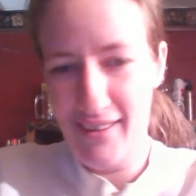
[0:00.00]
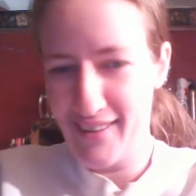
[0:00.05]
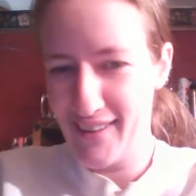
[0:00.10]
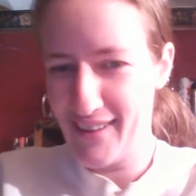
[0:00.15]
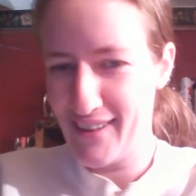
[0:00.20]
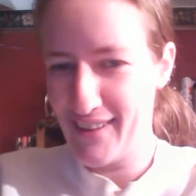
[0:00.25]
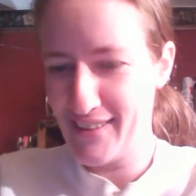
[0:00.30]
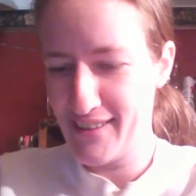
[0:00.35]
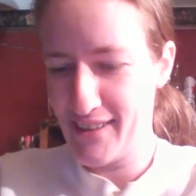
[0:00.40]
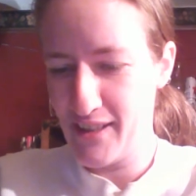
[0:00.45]

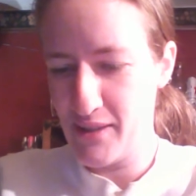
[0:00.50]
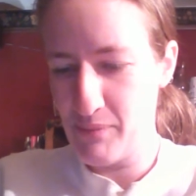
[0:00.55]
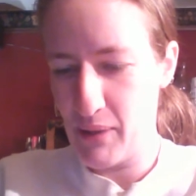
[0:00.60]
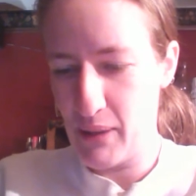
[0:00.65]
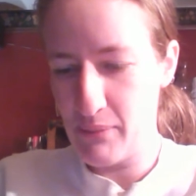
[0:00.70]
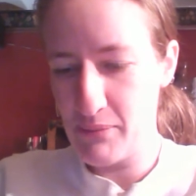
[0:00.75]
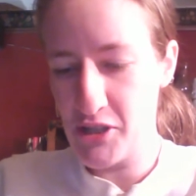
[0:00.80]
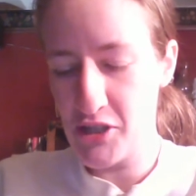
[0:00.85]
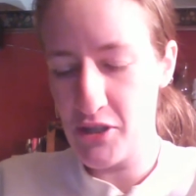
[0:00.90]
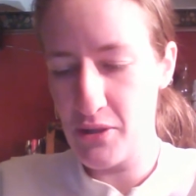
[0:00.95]
And
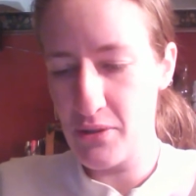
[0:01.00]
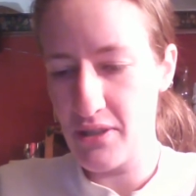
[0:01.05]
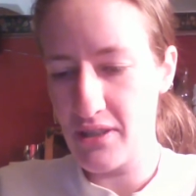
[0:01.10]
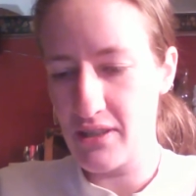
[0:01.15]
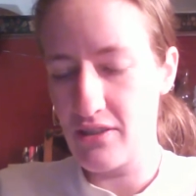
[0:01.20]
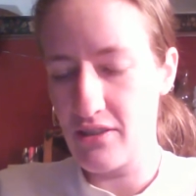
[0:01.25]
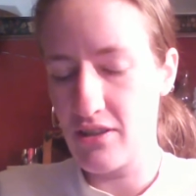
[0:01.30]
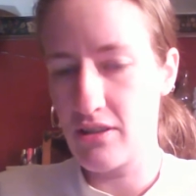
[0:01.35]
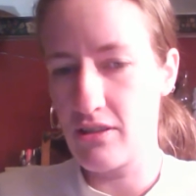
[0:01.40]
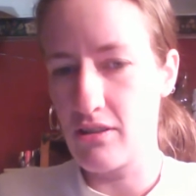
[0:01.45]
I'm choosing
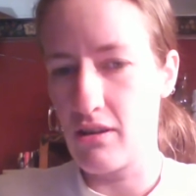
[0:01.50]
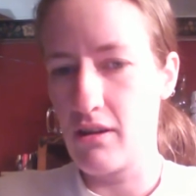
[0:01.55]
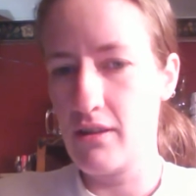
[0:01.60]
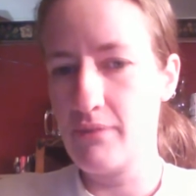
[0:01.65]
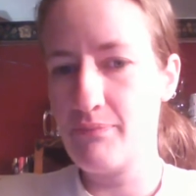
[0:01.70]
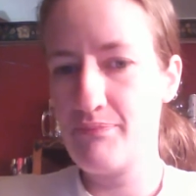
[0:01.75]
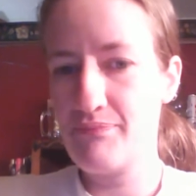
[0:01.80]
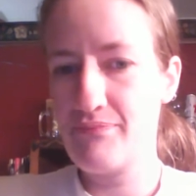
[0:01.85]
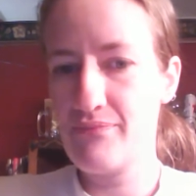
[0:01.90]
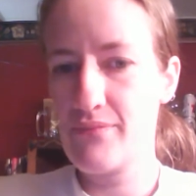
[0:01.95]
to
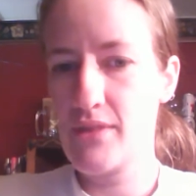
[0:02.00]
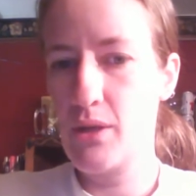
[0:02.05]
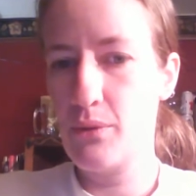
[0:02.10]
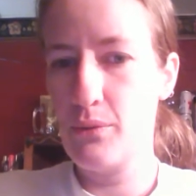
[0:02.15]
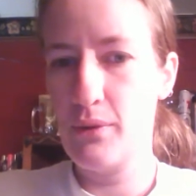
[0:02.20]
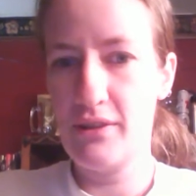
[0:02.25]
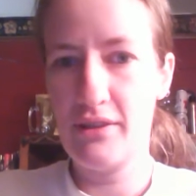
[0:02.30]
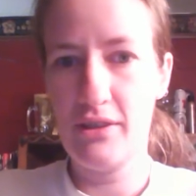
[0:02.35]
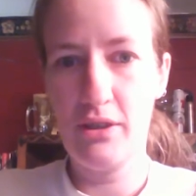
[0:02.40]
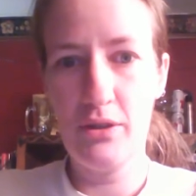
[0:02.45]
start
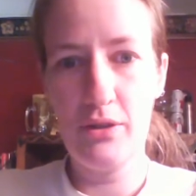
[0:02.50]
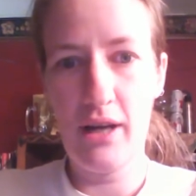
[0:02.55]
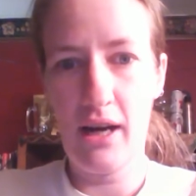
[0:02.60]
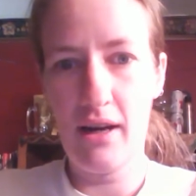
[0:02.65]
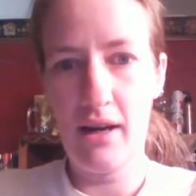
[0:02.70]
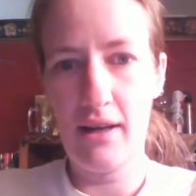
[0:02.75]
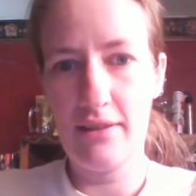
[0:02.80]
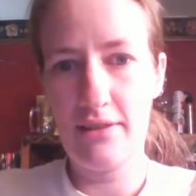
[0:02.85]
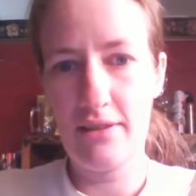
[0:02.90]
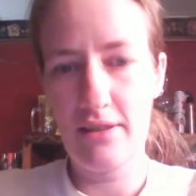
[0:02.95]
with you
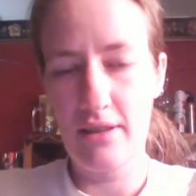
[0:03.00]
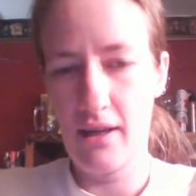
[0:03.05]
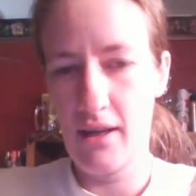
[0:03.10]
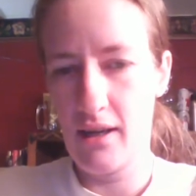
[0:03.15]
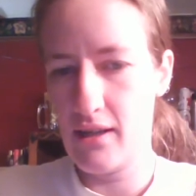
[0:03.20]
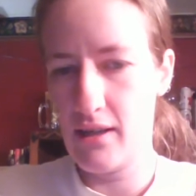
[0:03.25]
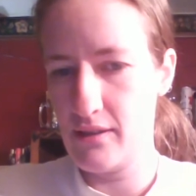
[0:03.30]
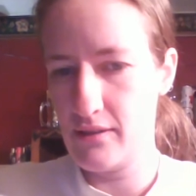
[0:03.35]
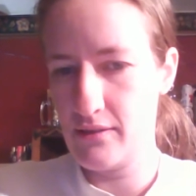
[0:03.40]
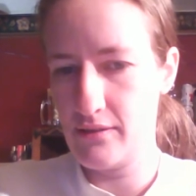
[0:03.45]
guys
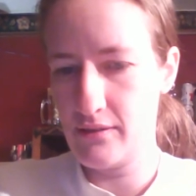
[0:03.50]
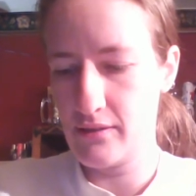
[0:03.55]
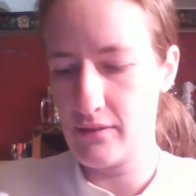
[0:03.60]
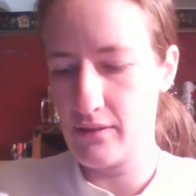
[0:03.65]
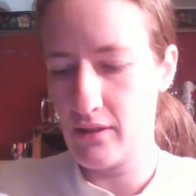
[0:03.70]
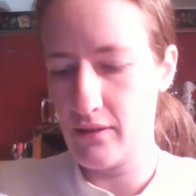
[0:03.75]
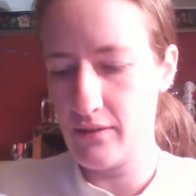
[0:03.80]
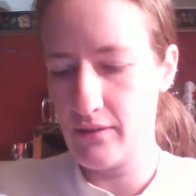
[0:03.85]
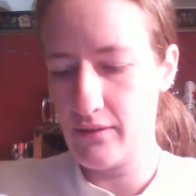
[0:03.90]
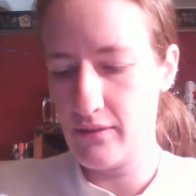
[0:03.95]

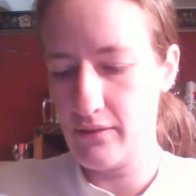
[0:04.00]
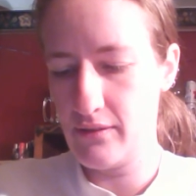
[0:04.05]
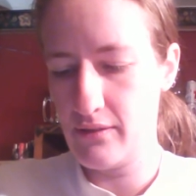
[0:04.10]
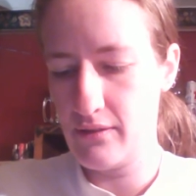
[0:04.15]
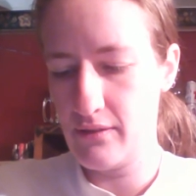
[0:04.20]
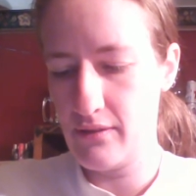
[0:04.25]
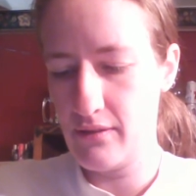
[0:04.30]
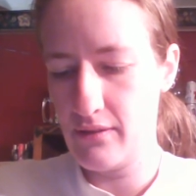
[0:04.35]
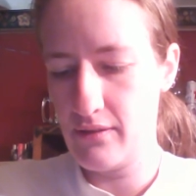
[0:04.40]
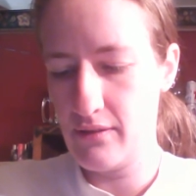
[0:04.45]

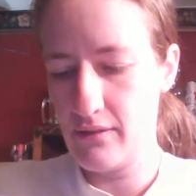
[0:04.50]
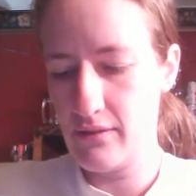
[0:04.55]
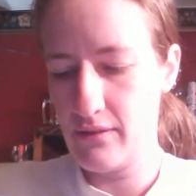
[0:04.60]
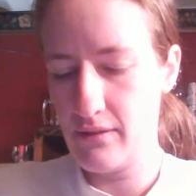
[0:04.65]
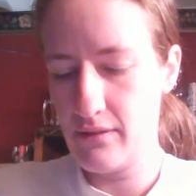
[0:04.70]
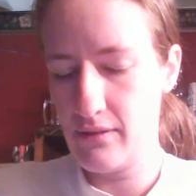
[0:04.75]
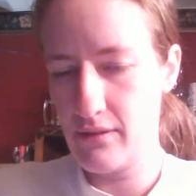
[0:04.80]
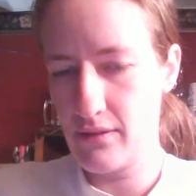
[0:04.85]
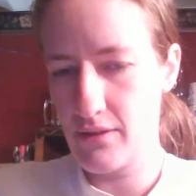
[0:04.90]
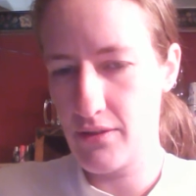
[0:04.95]

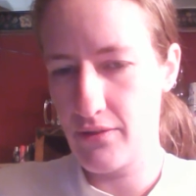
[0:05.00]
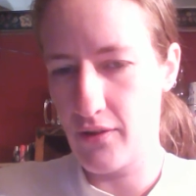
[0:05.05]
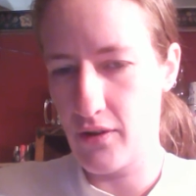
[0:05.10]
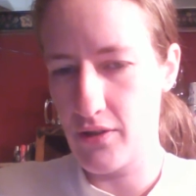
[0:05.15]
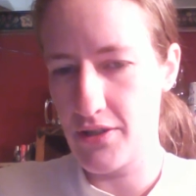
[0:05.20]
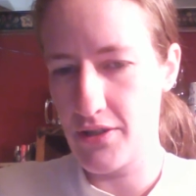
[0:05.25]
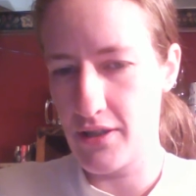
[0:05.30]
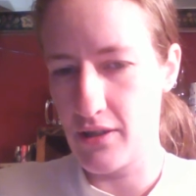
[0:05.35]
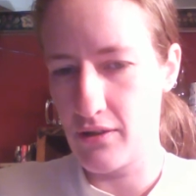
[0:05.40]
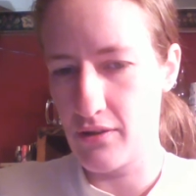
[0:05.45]
as far
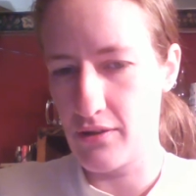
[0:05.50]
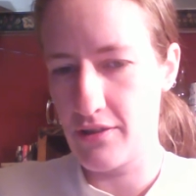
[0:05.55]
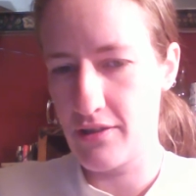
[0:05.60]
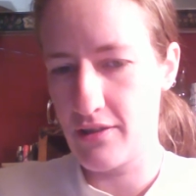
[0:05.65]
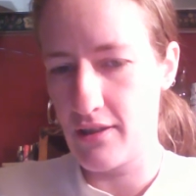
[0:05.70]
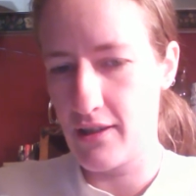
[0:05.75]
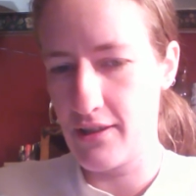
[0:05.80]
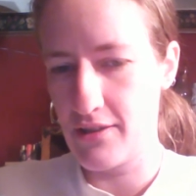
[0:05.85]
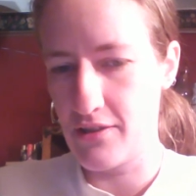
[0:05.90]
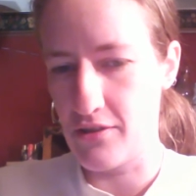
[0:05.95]
as the earth
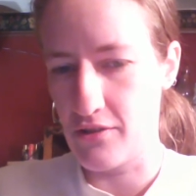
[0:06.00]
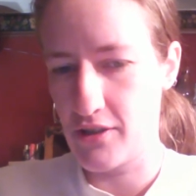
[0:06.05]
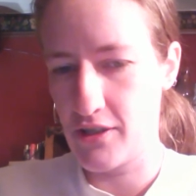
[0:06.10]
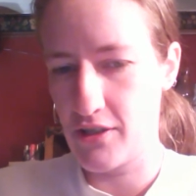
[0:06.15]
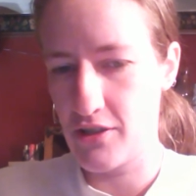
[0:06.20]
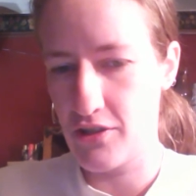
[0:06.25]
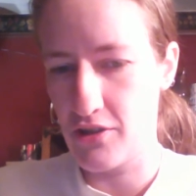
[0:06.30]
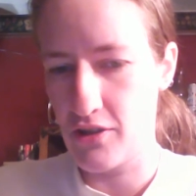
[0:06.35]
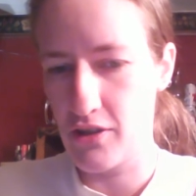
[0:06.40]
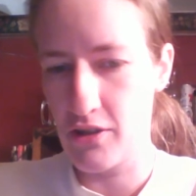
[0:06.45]
signs are
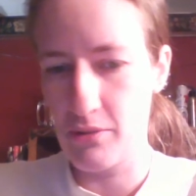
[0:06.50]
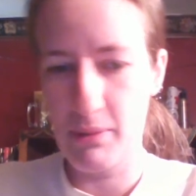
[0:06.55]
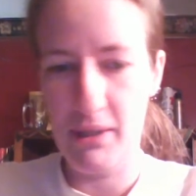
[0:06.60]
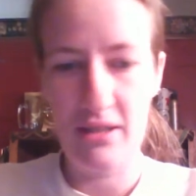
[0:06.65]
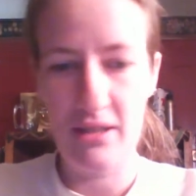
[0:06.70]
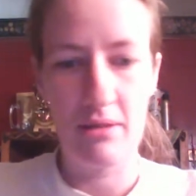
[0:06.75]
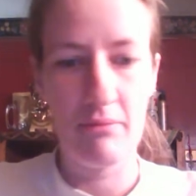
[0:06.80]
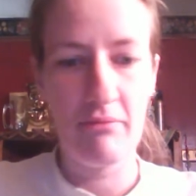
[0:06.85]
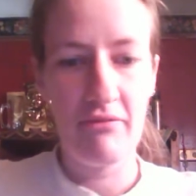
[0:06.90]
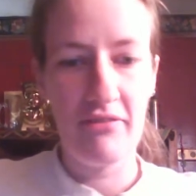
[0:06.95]
concerned
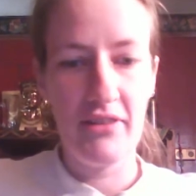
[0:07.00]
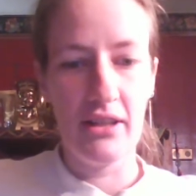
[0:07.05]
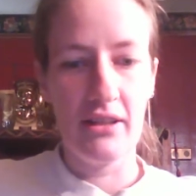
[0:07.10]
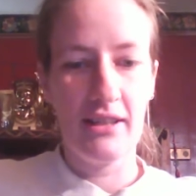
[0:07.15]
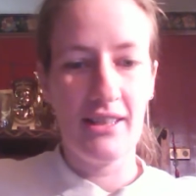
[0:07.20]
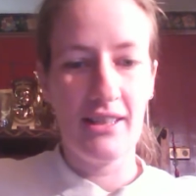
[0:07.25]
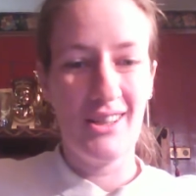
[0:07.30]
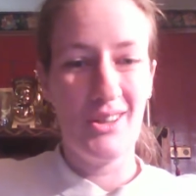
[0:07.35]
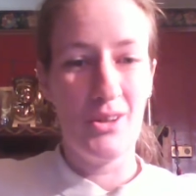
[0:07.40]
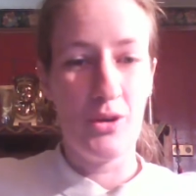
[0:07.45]
because I'm
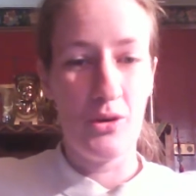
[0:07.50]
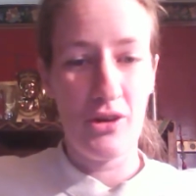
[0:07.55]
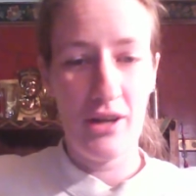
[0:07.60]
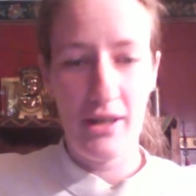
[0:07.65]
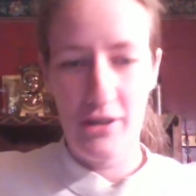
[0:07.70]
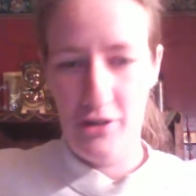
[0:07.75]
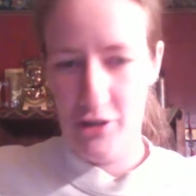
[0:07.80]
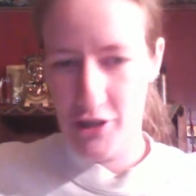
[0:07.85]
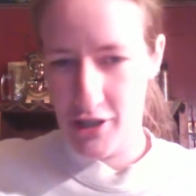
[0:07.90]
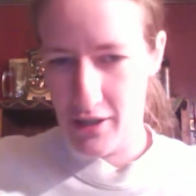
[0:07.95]
feeling your
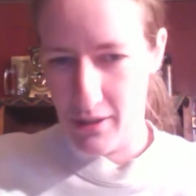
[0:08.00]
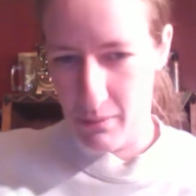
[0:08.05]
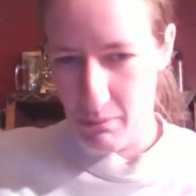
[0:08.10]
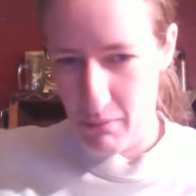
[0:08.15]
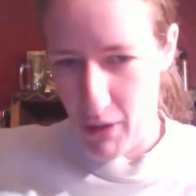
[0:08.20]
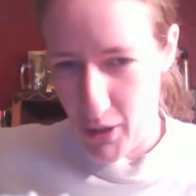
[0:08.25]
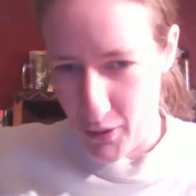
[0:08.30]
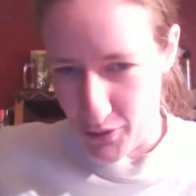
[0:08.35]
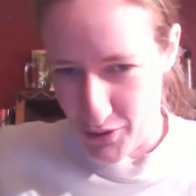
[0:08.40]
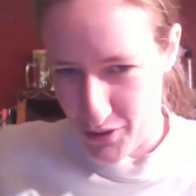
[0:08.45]
energy
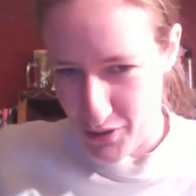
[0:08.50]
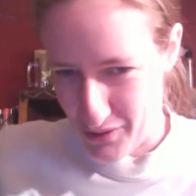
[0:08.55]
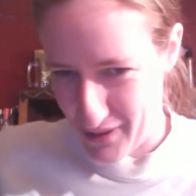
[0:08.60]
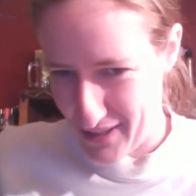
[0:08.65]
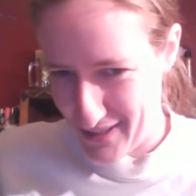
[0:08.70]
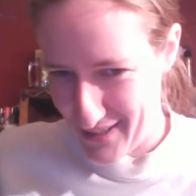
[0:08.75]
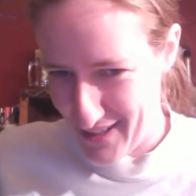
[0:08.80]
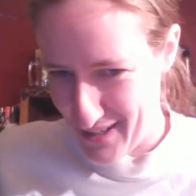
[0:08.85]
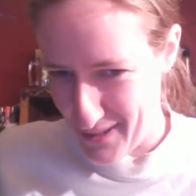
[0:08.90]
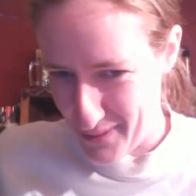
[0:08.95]
the most right